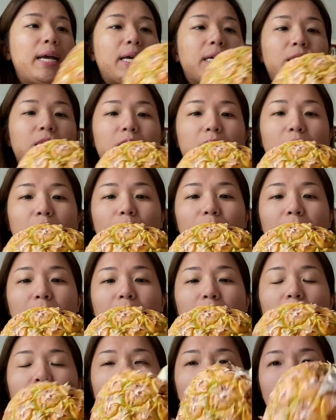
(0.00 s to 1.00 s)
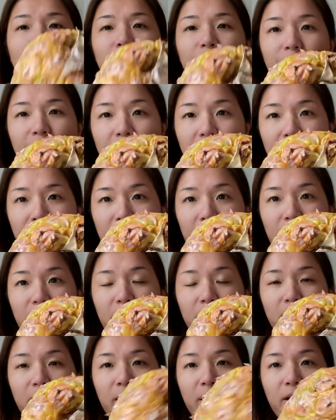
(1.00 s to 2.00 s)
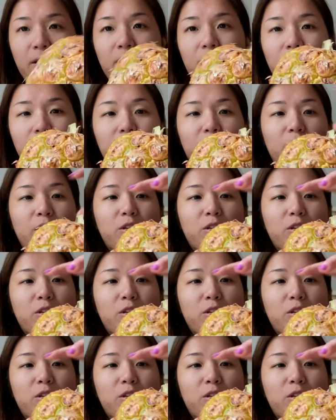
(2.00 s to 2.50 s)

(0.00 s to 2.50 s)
So they cut off the head, you know,